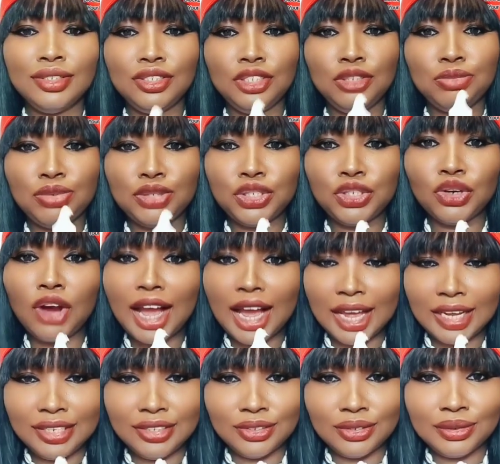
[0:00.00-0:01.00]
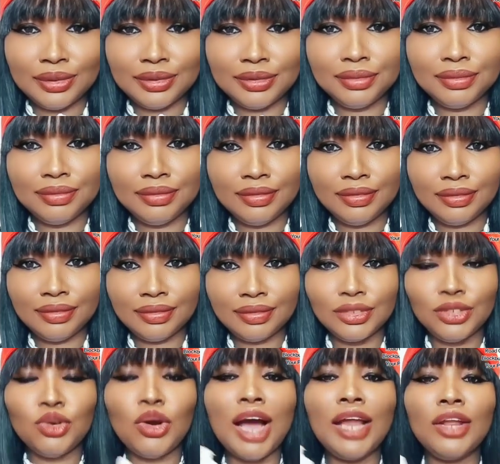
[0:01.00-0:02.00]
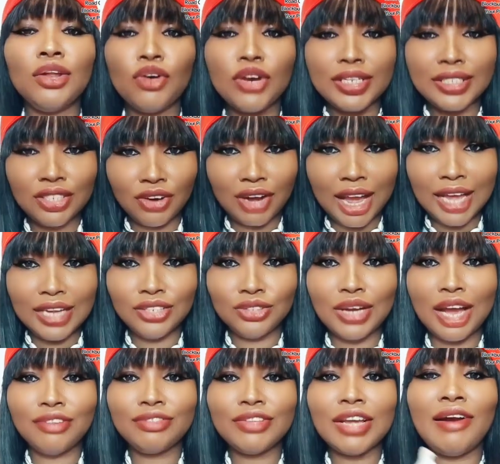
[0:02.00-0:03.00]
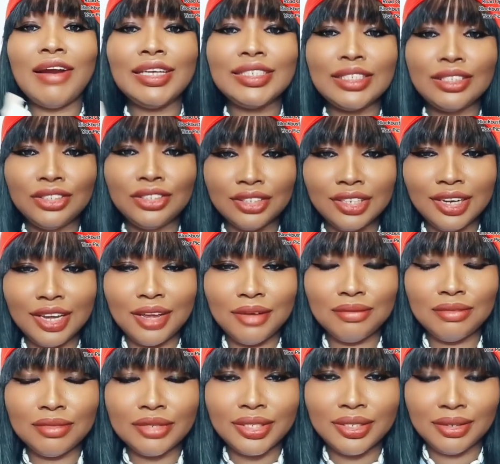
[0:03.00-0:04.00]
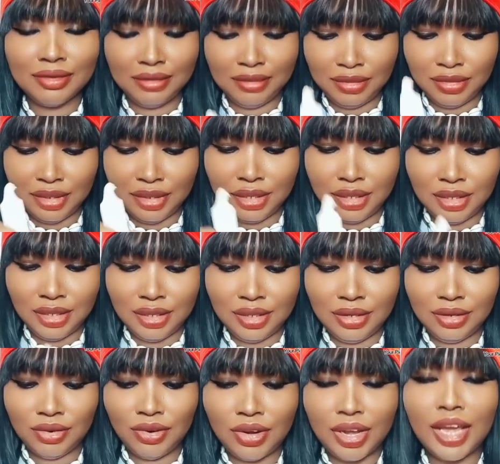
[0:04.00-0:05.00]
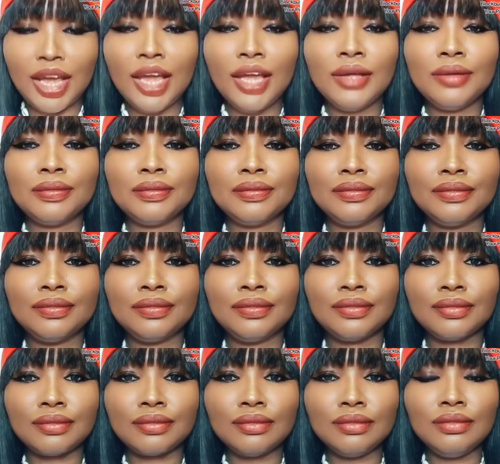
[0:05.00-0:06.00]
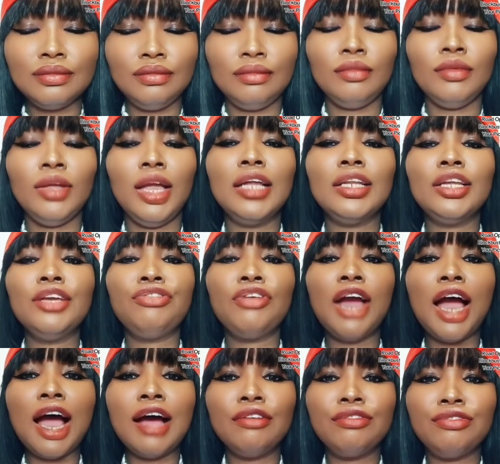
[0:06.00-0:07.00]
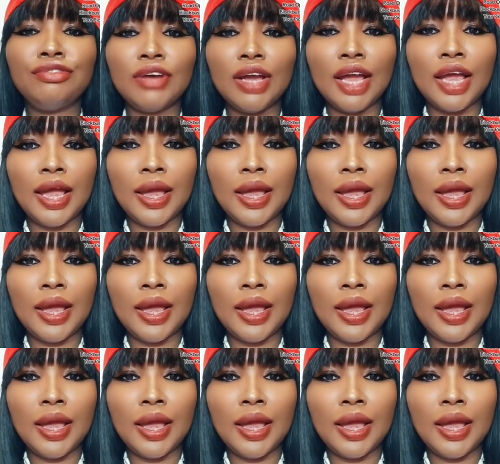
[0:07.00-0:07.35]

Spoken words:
you put your candle. You anoint your candle after writing your names. Okay? And if you have